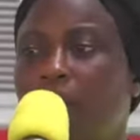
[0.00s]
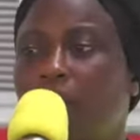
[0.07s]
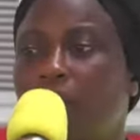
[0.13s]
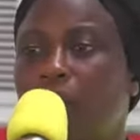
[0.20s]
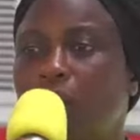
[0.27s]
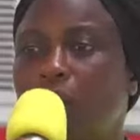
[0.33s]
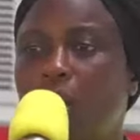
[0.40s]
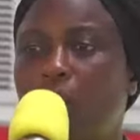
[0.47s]

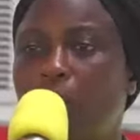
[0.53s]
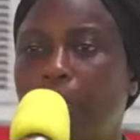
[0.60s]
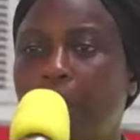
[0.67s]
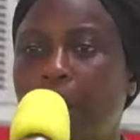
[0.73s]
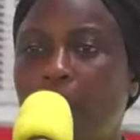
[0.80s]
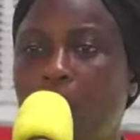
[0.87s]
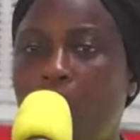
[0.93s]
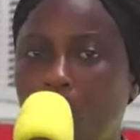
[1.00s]
don't be
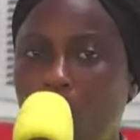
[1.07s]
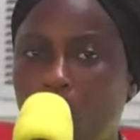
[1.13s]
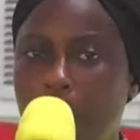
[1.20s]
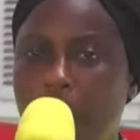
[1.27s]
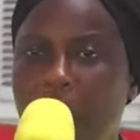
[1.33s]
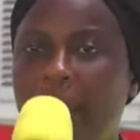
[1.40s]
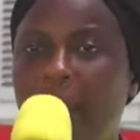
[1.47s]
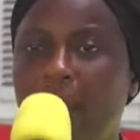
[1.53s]

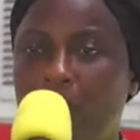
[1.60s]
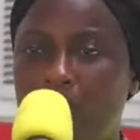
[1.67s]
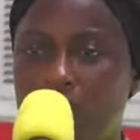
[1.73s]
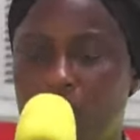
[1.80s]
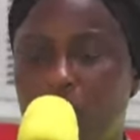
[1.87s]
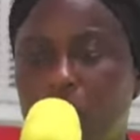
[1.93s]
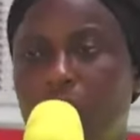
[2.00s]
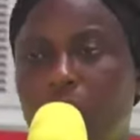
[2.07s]
occupied until,
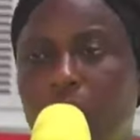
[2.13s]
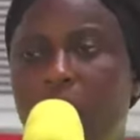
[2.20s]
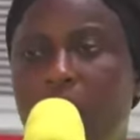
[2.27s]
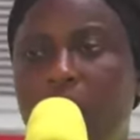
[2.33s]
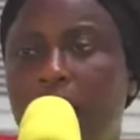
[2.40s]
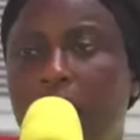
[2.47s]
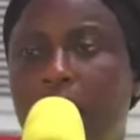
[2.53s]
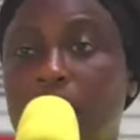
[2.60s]
your
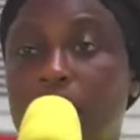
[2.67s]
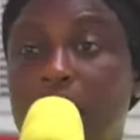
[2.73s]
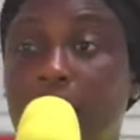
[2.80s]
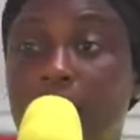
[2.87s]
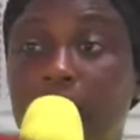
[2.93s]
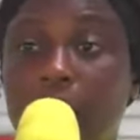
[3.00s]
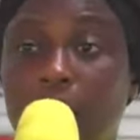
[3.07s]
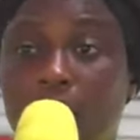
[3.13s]
until
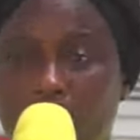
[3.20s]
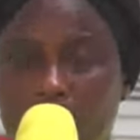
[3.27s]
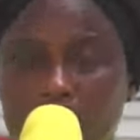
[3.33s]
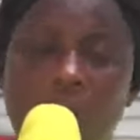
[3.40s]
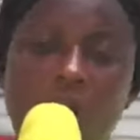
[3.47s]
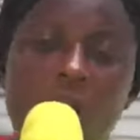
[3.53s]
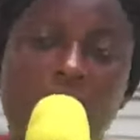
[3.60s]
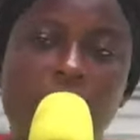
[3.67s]
God
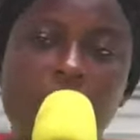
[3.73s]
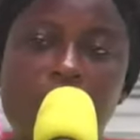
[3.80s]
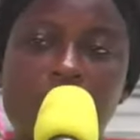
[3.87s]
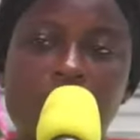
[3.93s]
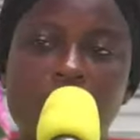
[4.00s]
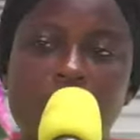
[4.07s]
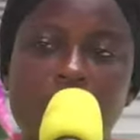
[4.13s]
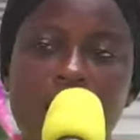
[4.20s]
comes.
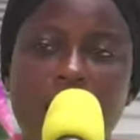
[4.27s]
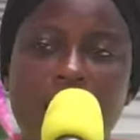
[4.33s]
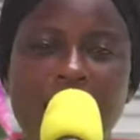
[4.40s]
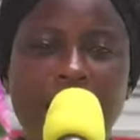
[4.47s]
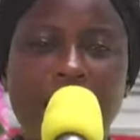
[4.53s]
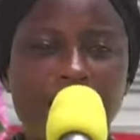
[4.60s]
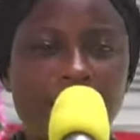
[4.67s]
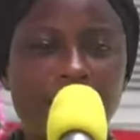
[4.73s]
And
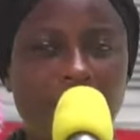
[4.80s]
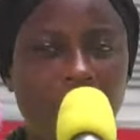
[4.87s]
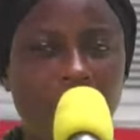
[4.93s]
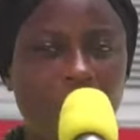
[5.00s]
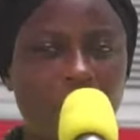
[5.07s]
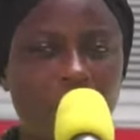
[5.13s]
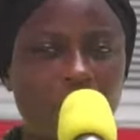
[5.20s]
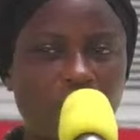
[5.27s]
I thank
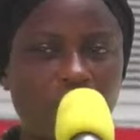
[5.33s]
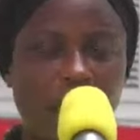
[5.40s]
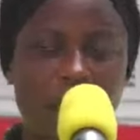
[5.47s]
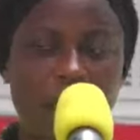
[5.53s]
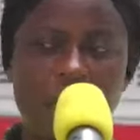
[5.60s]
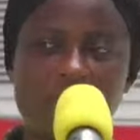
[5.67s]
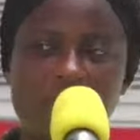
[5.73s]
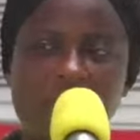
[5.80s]
God for that
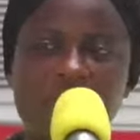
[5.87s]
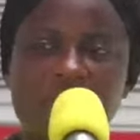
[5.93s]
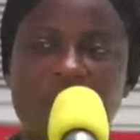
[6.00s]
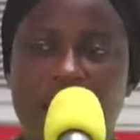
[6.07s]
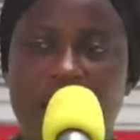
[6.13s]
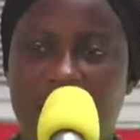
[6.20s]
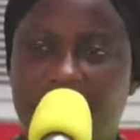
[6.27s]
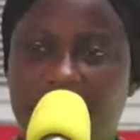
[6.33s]
message that I
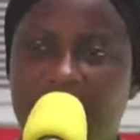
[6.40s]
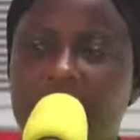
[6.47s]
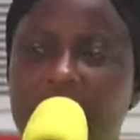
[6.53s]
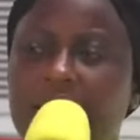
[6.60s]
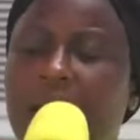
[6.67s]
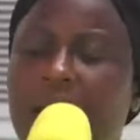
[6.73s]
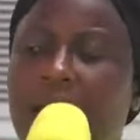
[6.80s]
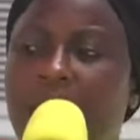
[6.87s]
heard.
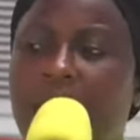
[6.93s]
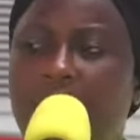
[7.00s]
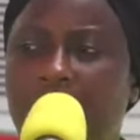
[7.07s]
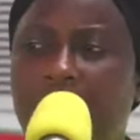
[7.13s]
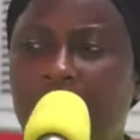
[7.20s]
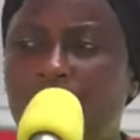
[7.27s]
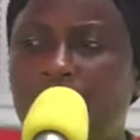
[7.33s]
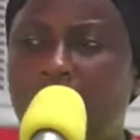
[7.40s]
I,
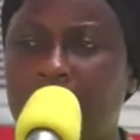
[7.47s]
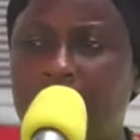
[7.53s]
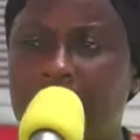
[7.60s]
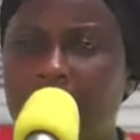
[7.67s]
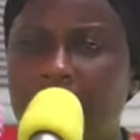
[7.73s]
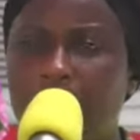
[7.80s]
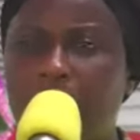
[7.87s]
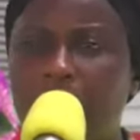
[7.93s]
I started
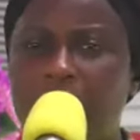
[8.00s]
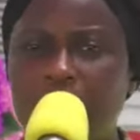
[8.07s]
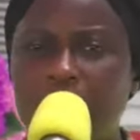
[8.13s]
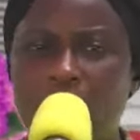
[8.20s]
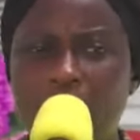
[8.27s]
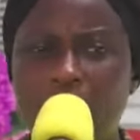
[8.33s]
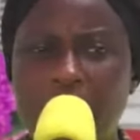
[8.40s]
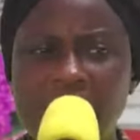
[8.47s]
praying for
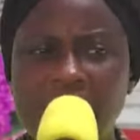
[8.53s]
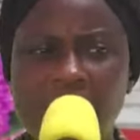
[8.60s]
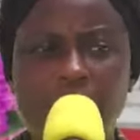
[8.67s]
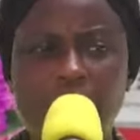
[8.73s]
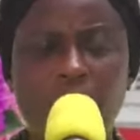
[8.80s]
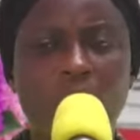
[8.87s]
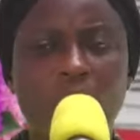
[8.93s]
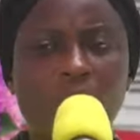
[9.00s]
mercy
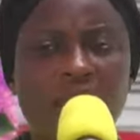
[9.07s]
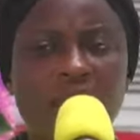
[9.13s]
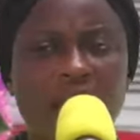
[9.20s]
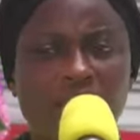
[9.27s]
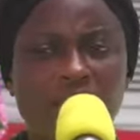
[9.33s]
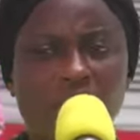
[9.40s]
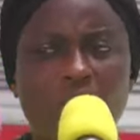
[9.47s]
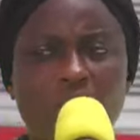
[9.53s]
because at
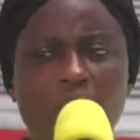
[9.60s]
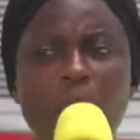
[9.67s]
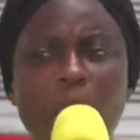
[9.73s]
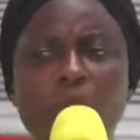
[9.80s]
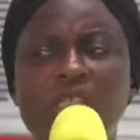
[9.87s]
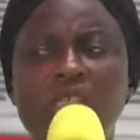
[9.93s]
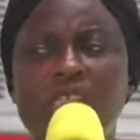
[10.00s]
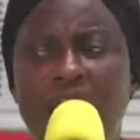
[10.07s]
some point
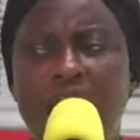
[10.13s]
I